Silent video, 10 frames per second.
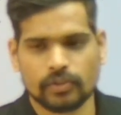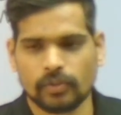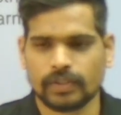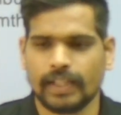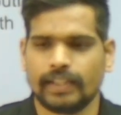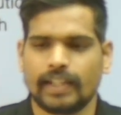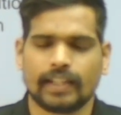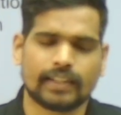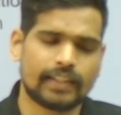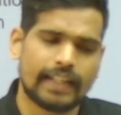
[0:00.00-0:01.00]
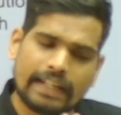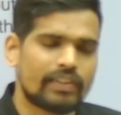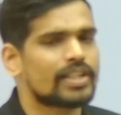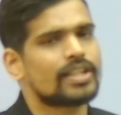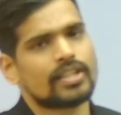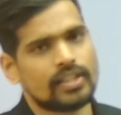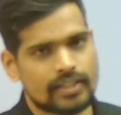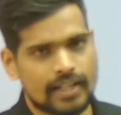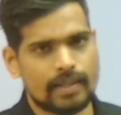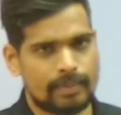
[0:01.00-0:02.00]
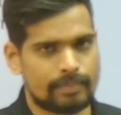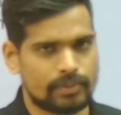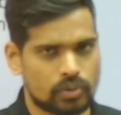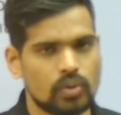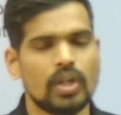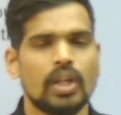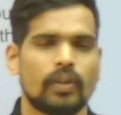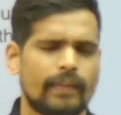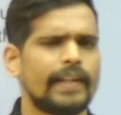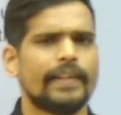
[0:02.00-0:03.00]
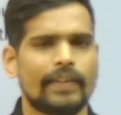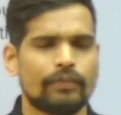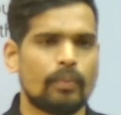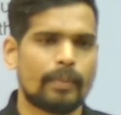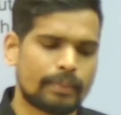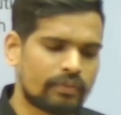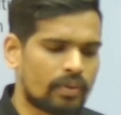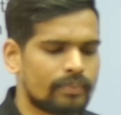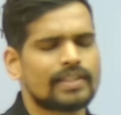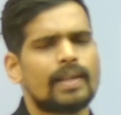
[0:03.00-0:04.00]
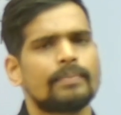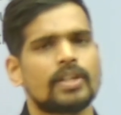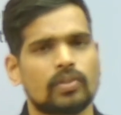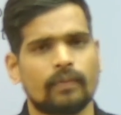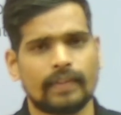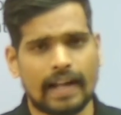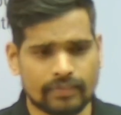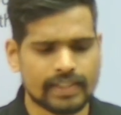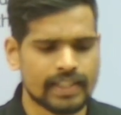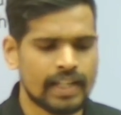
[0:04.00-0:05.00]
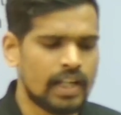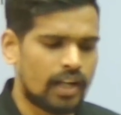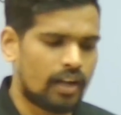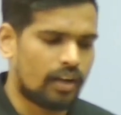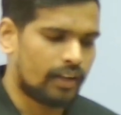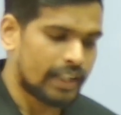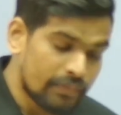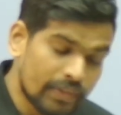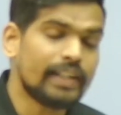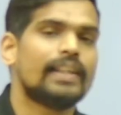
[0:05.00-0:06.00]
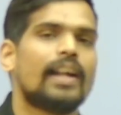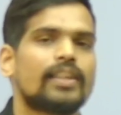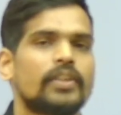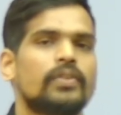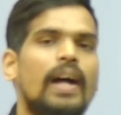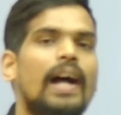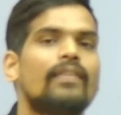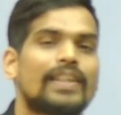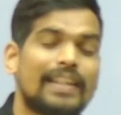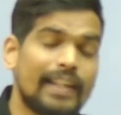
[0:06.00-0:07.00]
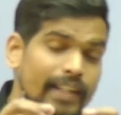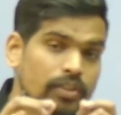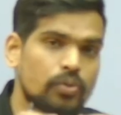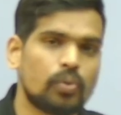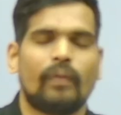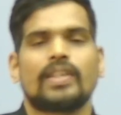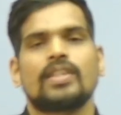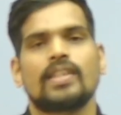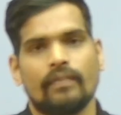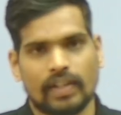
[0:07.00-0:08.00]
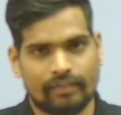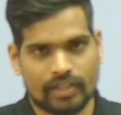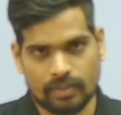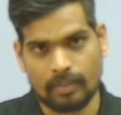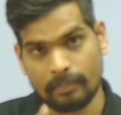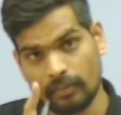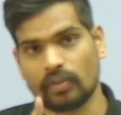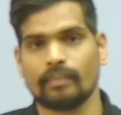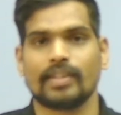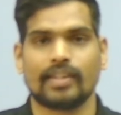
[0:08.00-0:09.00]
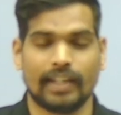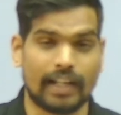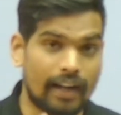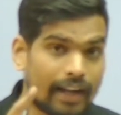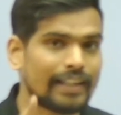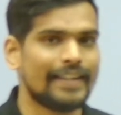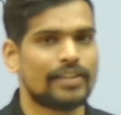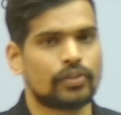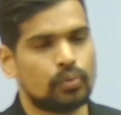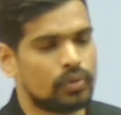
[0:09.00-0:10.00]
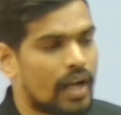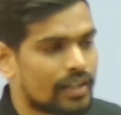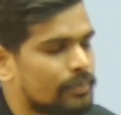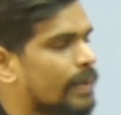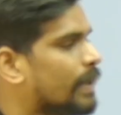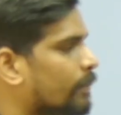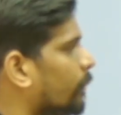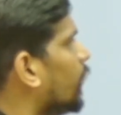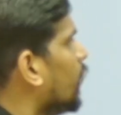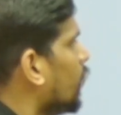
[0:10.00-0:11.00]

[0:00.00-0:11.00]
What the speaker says: So you see there are 3 questions in the JEE paper 2 2024 paper from the subject of graphics. Even in NATA you have at least 2 questions every question paper from this area, at least 2, that is minimum.